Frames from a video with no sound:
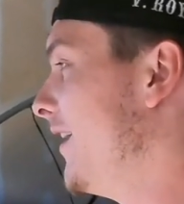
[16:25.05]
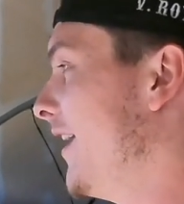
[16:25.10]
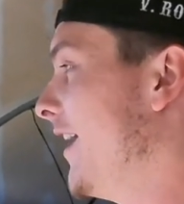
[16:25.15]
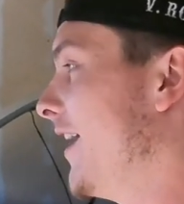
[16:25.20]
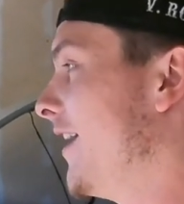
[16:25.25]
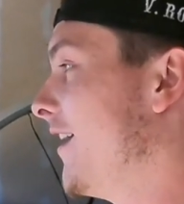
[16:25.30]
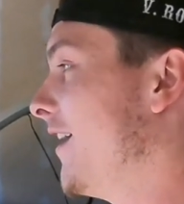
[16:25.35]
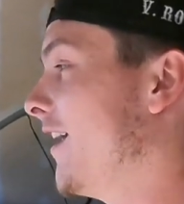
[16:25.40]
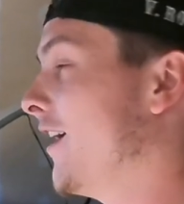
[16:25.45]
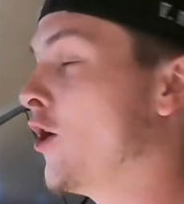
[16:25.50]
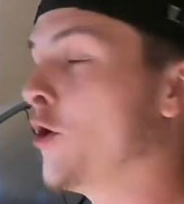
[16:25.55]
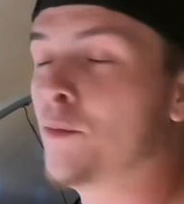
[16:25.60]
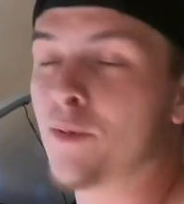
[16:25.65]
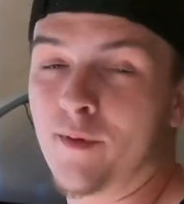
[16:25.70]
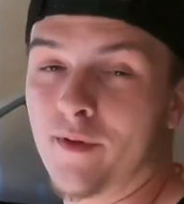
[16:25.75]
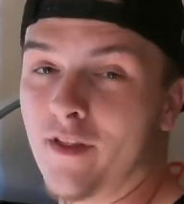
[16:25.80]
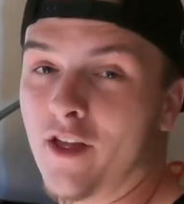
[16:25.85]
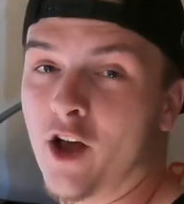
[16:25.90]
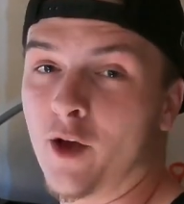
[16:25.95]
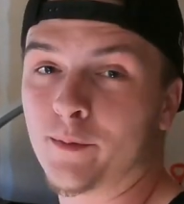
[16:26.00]
And I hope
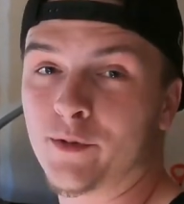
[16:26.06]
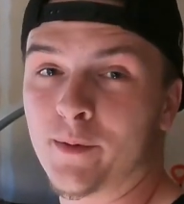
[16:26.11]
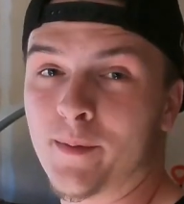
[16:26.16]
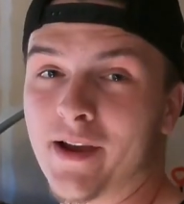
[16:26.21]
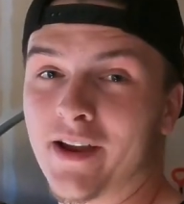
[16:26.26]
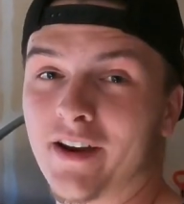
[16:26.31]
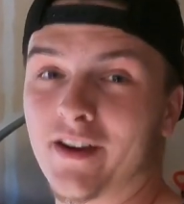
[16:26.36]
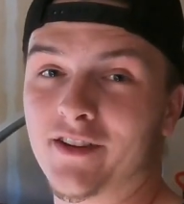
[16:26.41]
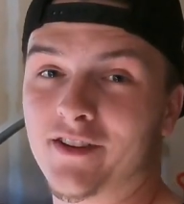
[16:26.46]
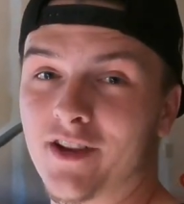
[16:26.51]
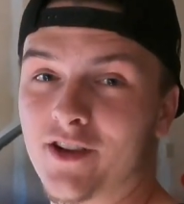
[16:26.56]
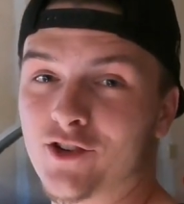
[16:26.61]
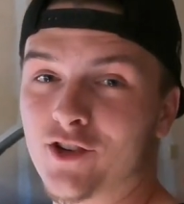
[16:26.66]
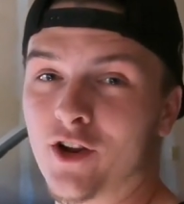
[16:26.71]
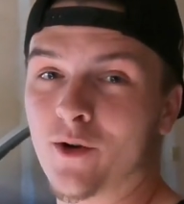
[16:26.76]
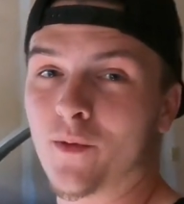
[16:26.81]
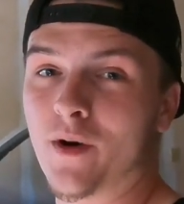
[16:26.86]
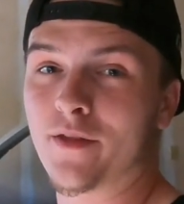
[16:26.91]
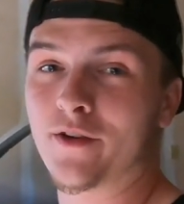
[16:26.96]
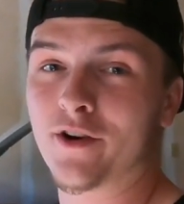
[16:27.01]
it helps you make a decision
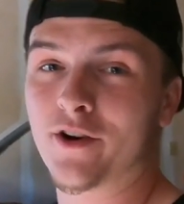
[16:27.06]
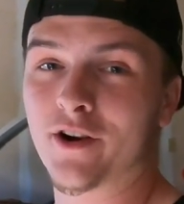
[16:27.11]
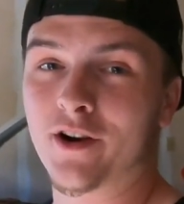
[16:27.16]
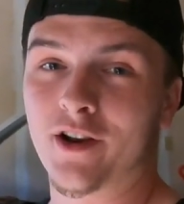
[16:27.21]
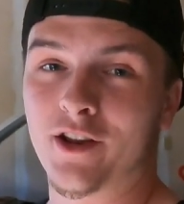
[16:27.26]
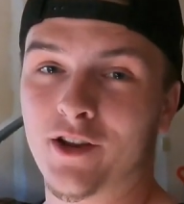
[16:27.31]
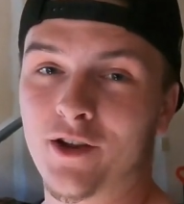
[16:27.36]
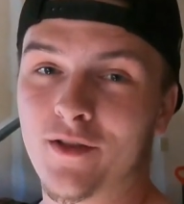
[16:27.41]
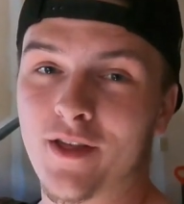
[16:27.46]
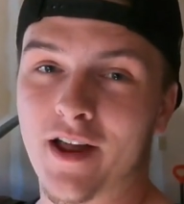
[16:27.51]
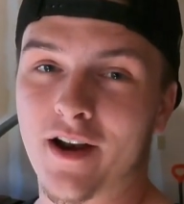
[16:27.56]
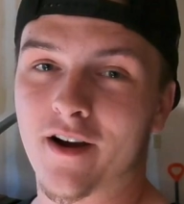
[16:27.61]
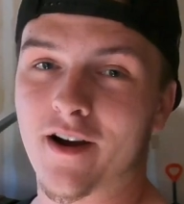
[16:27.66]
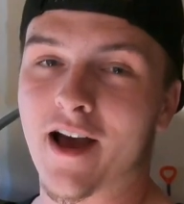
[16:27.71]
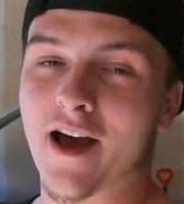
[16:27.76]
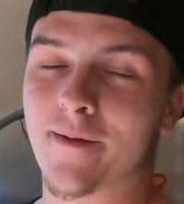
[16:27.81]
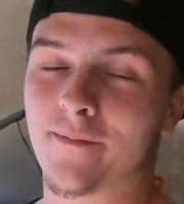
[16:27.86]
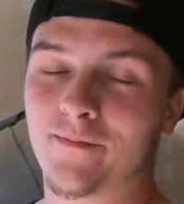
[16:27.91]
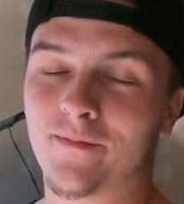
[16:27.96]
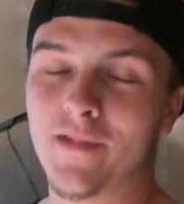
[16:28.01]
on whether you're gonna do that or
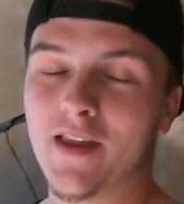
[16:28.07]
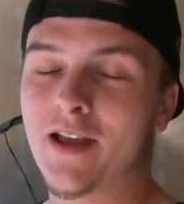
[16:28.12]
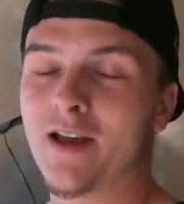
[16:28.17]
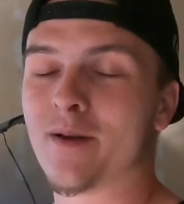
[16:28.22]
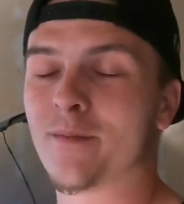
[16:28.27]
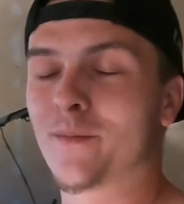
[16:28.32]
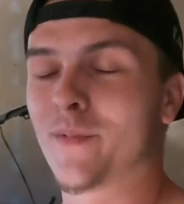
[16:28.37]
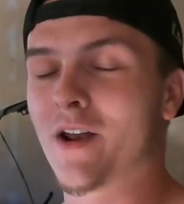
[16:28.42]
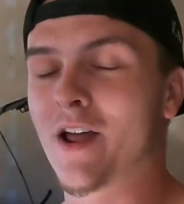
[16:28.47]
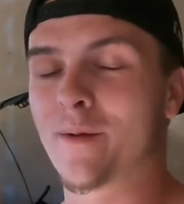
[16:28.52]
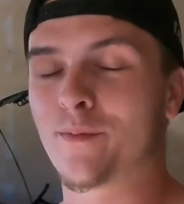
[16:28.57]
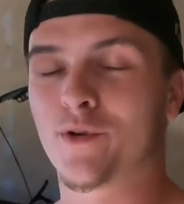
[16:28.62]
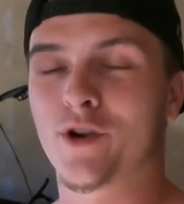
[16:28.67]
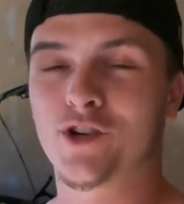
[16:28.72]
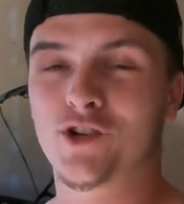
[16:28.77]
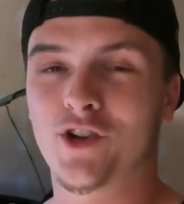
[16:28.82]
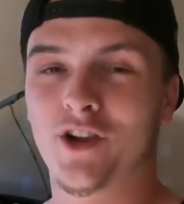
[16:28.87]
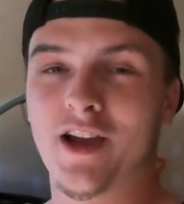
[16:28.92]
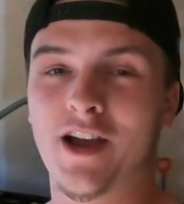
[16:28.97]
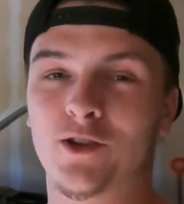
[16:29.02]
not. But I
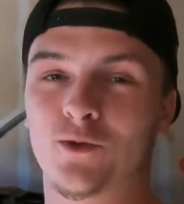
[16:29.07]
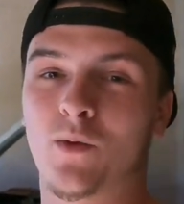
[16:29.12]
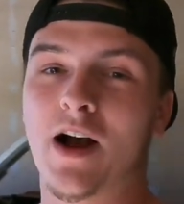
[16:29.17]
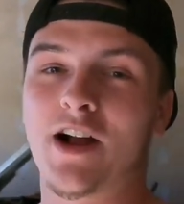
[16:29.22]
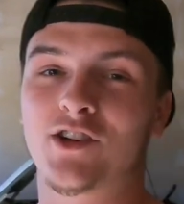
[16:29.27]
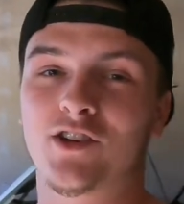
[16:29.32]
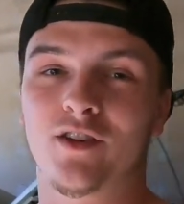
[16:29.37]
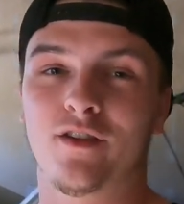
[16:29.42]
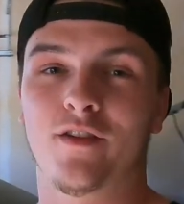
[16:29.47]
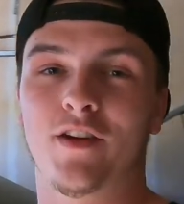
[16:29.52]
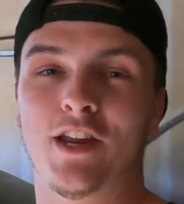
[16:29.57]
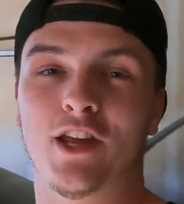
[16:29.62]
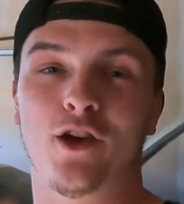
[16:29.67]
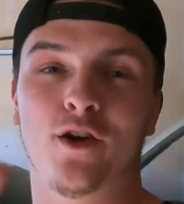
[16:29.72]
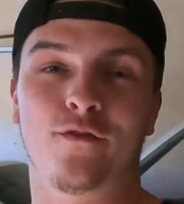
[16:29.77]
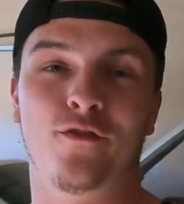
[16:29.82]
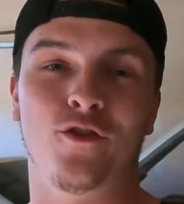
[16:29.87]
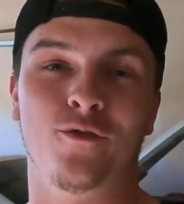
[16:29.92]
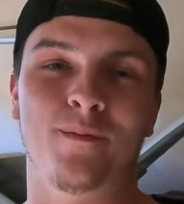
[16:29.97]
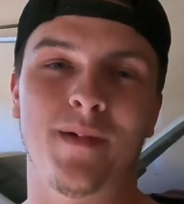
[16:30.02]
appreciate you guys watching the video.
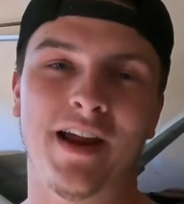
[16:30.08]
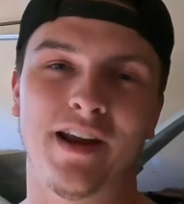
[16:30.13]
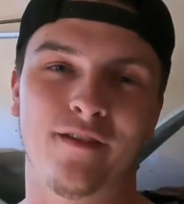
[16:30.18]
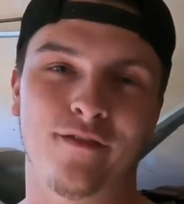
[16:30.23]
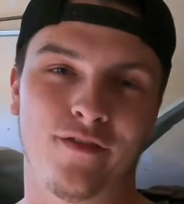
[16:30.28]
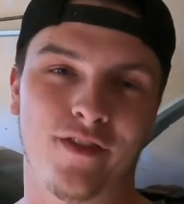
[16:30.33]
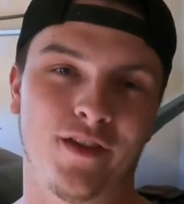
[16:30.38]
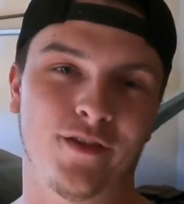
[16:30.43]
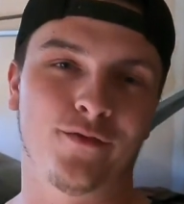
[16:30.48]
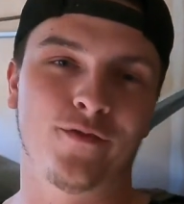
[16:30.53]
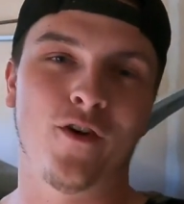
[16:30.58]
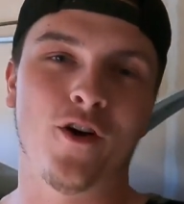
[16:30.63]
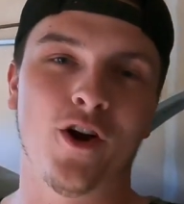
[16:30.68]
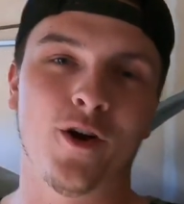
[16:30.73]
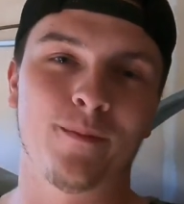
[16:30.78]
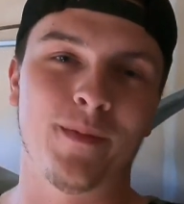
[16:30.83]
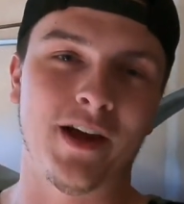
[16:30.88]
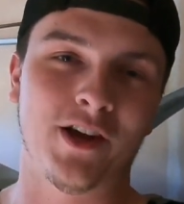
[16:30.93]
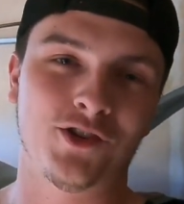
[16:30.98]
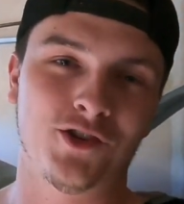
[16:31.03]
If you've made it this far,
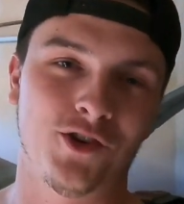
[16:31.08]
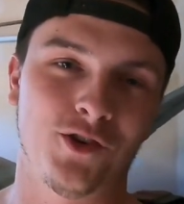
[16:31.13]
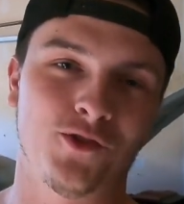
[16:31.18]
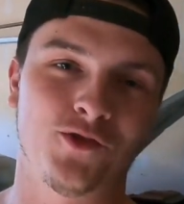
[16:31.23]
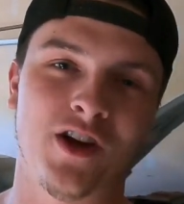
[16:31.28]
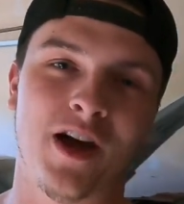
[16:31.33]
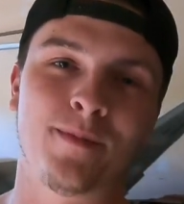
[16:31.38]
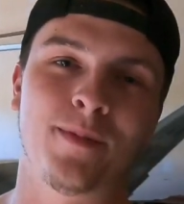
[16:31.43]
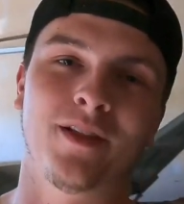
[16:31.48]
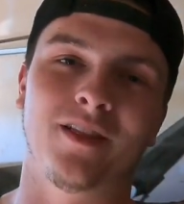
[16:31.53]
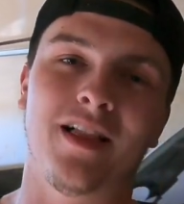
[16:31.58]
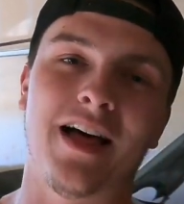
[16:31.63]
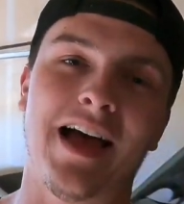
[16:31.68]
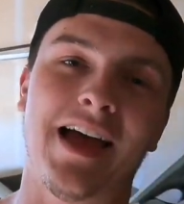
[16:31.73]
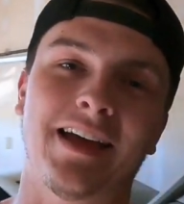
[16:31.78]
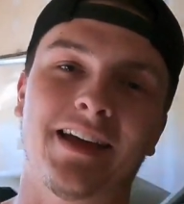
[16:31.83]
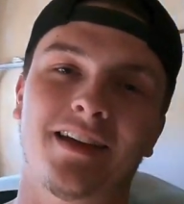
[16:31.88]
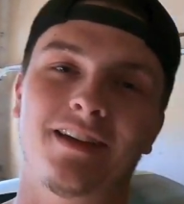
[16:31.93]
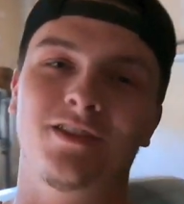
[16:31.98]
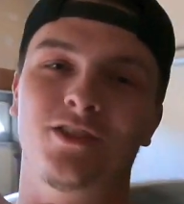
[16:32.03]
make sure you drop a
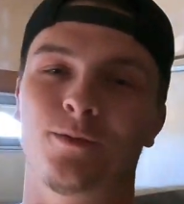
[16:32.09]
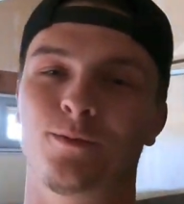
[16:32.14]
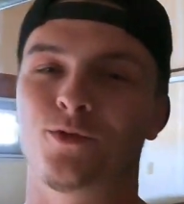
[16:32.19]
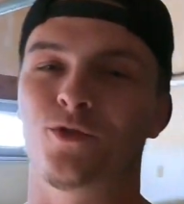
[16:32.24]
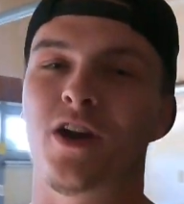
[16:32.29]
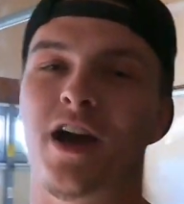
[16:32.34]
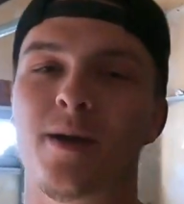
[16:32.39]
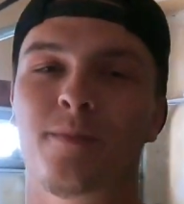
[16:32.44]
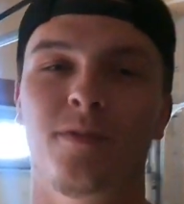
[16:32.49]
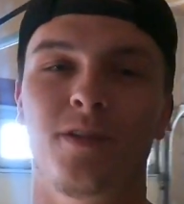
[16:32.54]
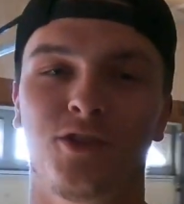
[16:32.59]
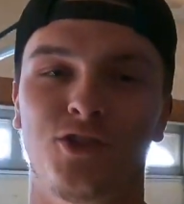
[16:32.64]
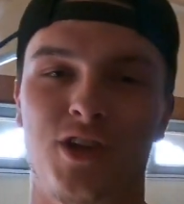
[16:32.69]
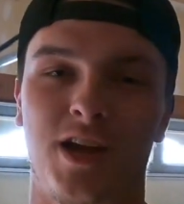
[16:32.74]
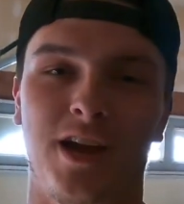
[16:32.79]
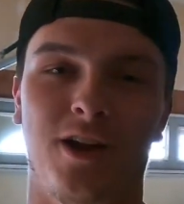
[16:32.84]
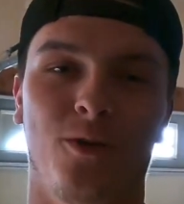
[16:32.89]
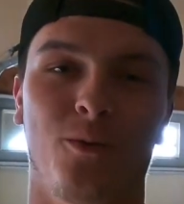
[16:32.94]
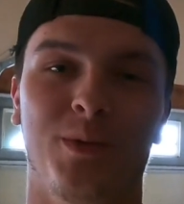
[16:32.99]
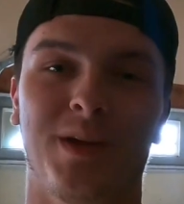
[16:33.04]
like, subscribe to the
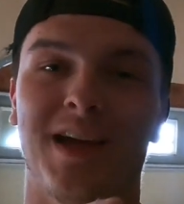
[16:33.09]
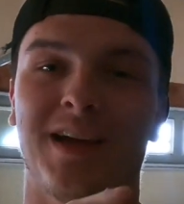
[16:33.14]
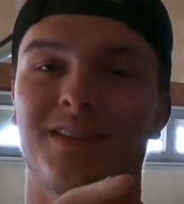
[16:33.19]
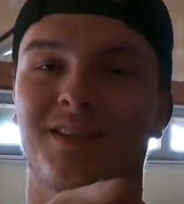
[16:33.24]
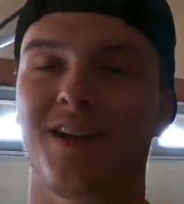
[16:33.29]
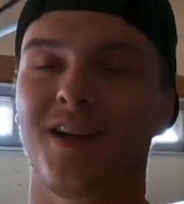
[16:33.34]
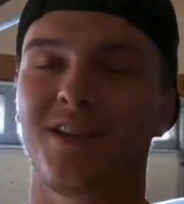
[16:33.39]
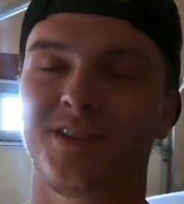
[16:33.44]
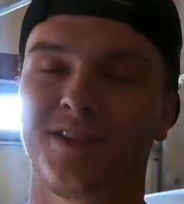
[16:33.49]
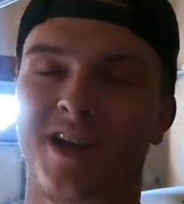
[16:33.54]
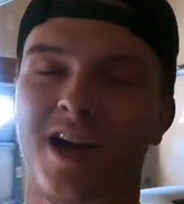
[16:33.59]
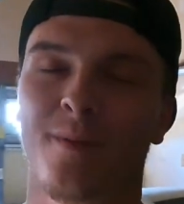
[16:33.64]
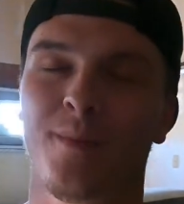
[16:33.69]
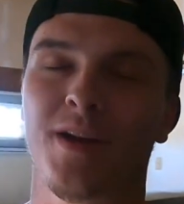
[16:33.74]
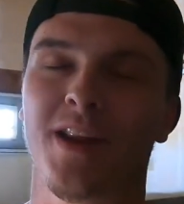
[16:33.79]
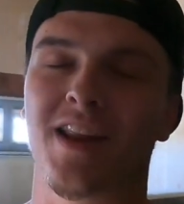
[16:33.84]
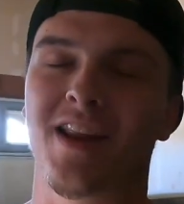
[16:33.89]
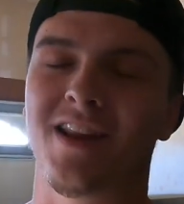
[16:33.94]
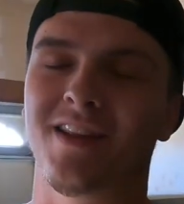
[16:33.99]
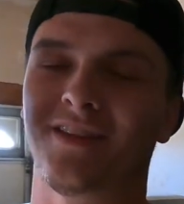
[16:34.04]
channel. We got tons
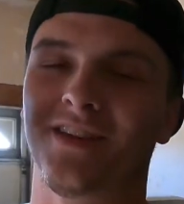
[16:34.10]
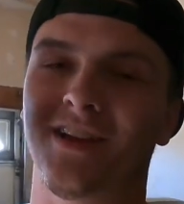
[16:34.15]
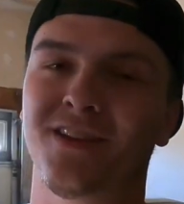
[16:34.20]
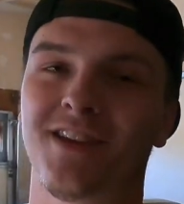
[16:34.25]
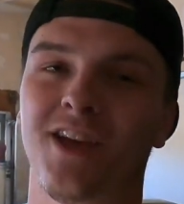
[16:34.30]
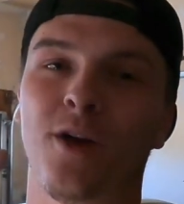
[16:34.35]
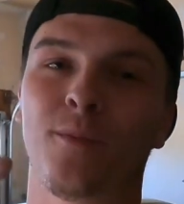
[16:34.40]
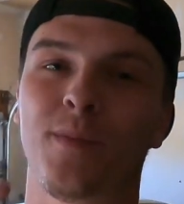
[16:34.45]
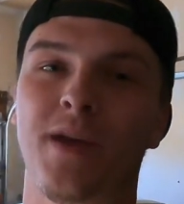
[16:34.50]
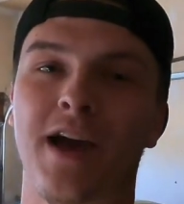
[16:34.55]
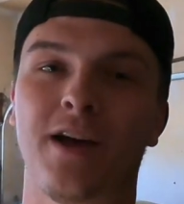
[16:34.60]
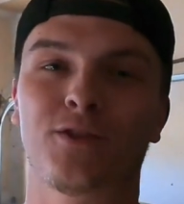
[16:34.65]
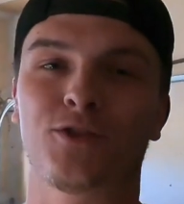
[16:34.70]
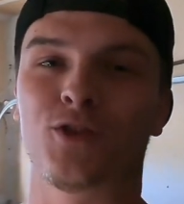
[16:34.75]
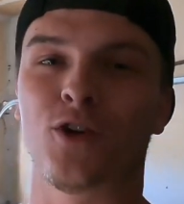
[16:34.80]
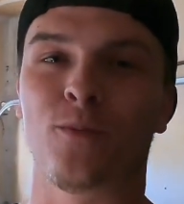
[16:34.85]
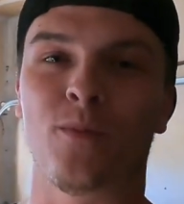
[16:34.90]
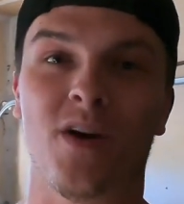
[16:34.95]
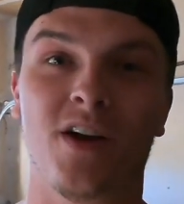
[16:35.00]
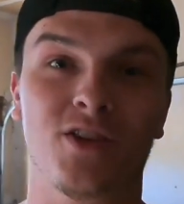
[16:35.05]
coming and it does help me out
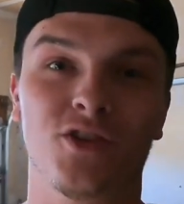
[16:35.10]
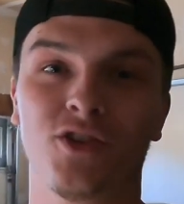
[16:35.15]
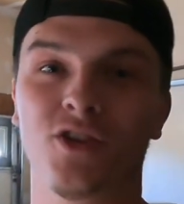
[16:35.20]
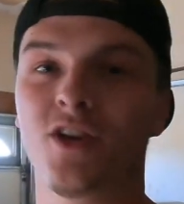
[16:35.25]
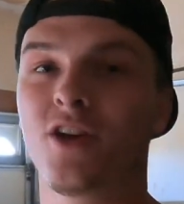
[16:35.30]
so much.